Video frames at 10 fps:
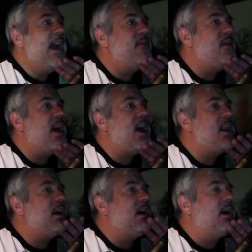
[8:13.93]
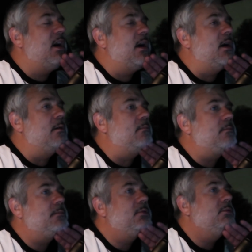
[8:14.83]
And then,
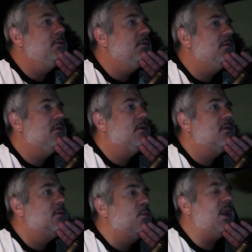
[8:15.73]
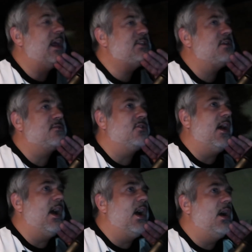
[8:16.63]
um, what did I do after
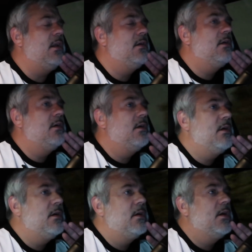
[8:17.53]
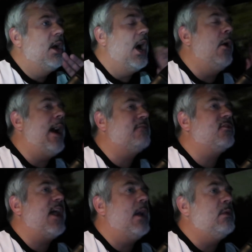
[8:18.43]
that? Oh,
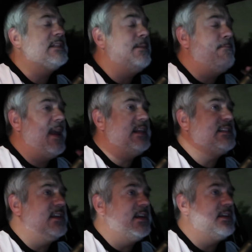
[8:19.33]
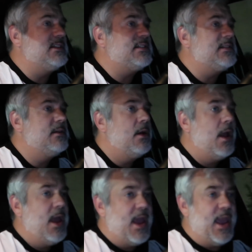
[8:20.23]
after that, I went to Macy's
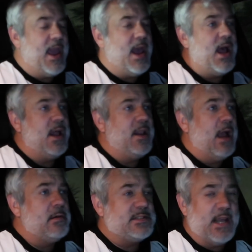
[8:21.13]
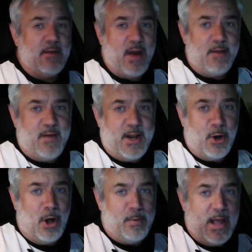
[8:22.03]
and I was like, I've got to find
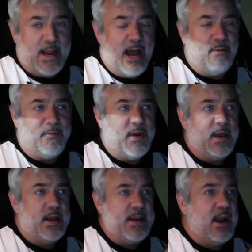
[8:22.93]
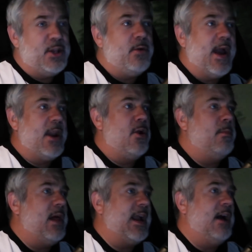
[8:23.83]
an all black outfit. Now, I knew I had an
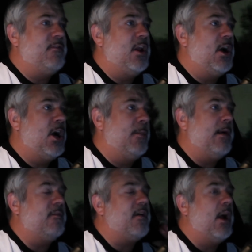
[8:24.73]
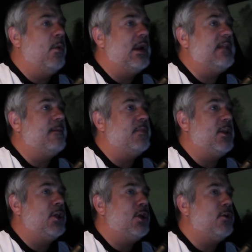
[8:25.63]
all black outfit at home, but I was like, I wanted
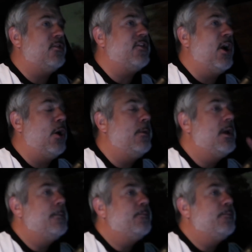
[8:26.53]
something new. So